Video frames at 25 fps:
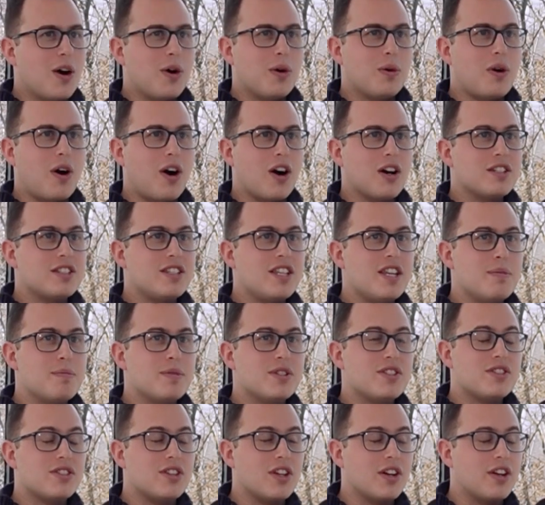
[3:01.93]
our team is
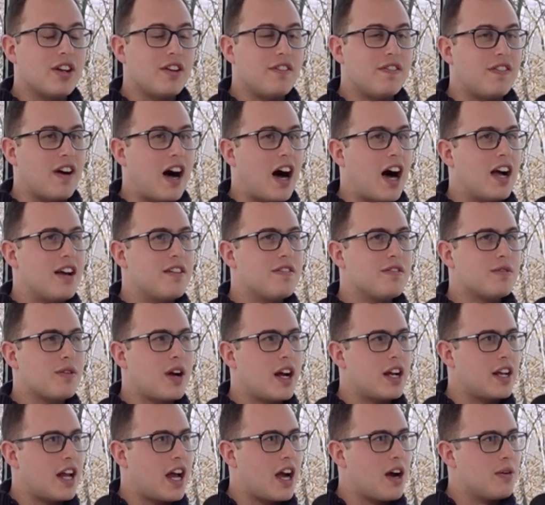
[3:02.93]
35 right
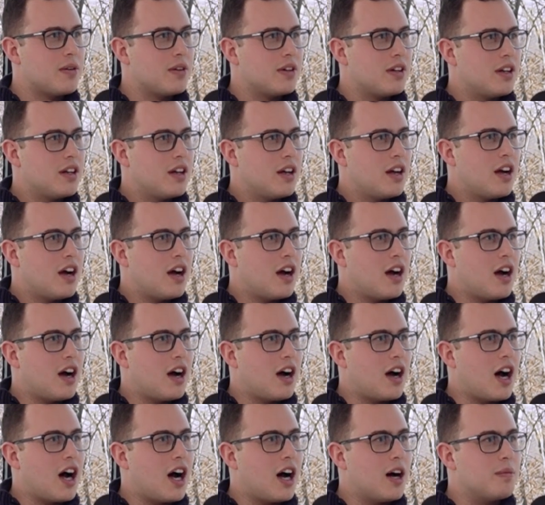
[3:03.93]
now,
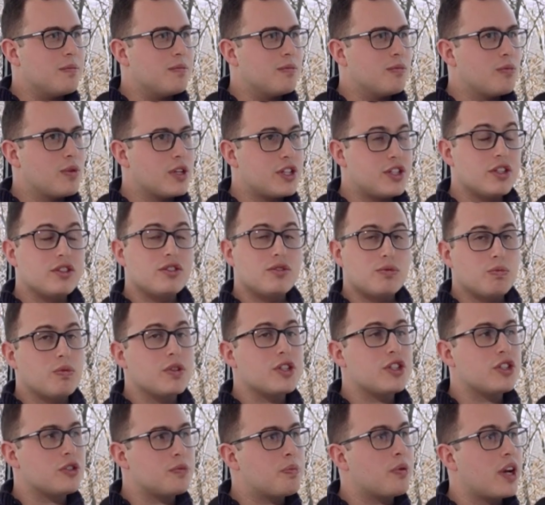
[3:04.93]
which
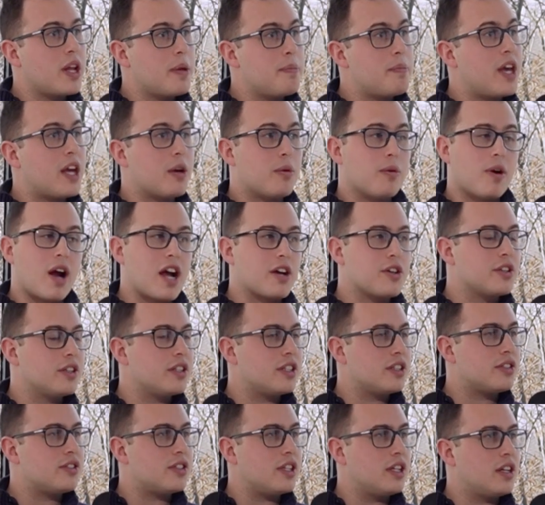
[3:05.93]
is pretty big. We're actually a
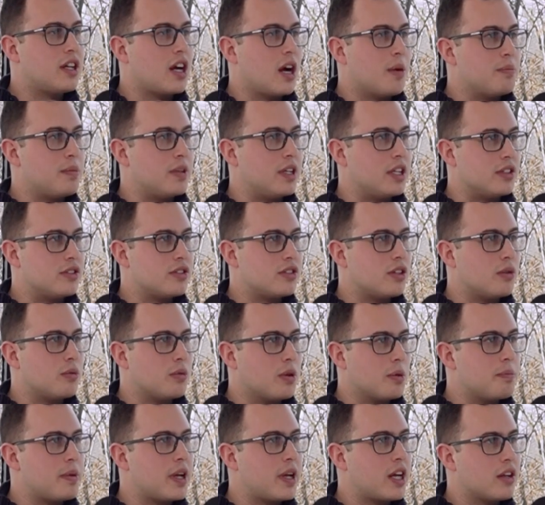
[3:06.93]
seed company, so we're
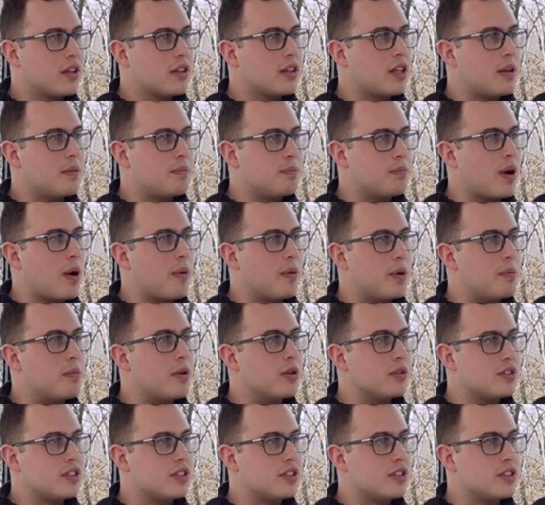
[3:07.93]
bigger than probably most seed